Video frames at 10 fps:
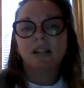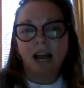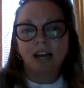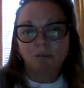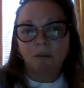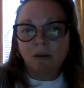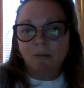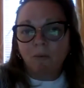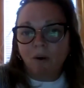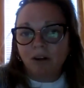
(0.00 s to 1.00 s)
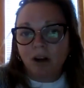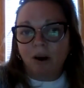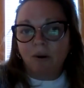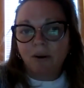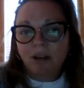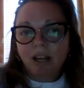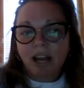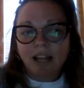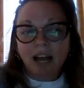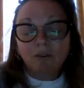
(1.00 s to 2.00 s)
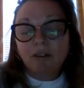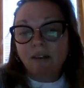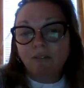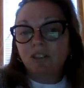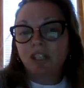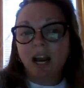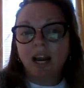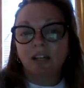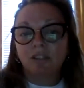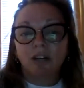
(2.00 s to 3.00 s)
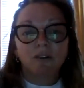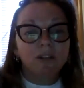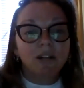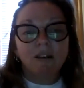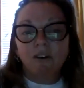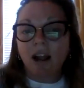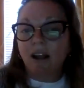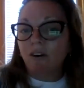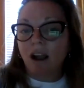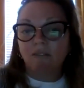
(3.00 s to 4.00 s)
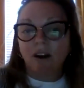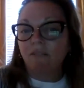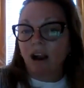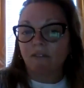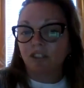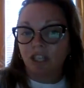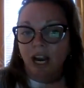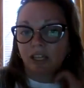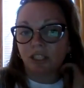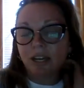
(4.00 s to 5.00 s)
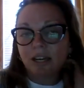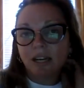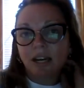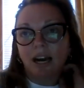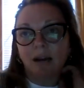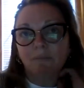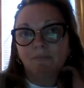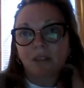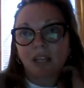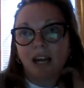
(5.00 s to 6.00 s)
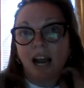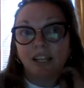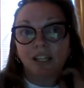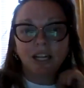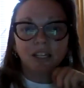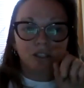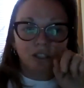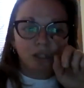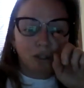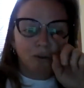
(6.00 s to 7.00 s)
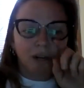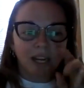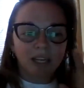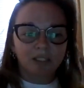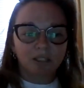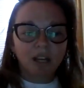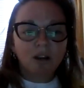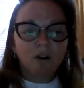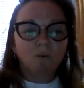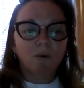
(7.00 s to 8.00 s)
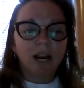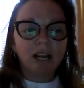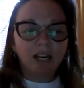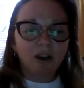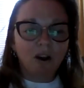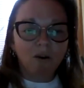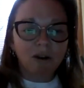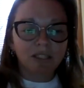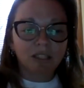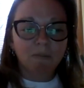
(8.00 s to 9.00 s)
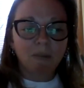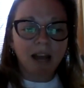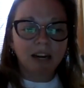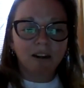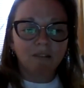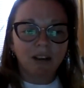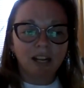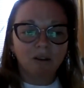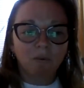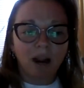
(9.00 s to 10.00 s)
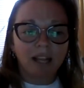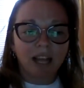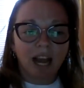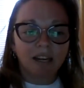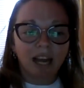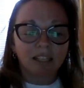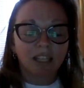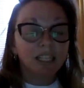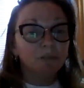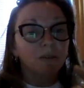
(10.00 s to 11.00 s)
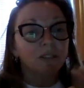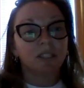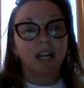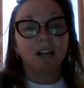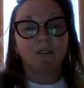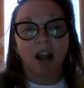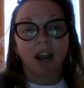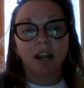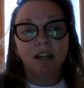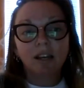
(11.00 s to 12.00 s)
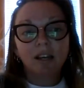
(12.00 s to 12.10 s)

that is what people want to know. And that'll never change. It'll never, ever, ever, ever, ever change. I think, too, is radio is competitive in the way that, at least with Stingray,